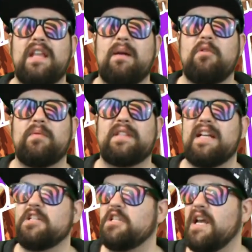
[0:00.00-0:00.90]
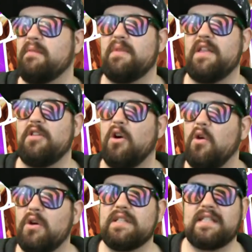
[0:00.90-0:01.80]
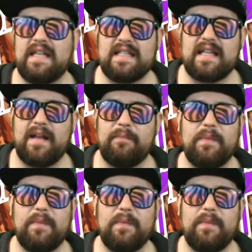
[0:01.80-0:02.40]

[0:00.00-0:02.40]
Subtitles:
that moment than she had been the whole season.